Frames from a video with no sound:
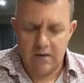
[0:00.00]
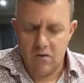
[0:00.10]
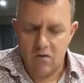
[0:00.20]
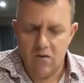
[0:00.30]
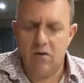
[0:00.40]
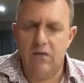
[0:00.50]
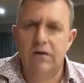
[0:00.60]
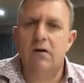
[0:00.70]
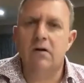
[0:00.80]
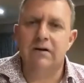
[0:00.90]
or you got the
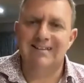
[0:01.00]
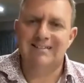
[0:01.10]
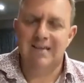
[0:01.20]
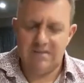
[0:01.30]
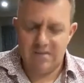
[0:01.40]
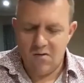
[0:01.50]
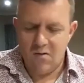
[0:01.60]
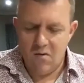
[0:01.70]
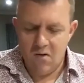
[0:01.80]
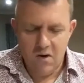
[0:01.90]
wrong test kits,
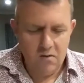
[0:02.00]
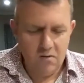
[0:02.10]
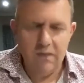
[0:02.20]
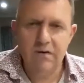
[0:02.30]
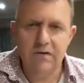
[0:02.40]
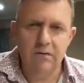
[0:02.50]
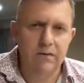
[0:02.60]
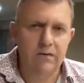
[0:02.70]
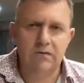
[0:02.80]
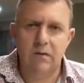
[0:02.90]
or whoever's doing
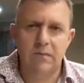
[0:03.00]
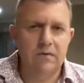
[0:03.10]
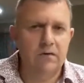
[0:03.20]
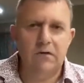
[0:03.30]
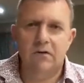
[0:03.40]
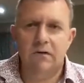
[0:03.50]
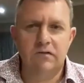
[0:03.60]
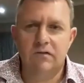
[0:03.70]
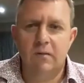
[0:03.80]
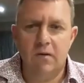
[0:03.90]
the job is not doing the
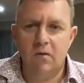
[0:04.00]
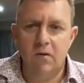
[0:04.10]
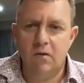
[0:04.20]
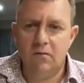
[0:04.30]
job at all.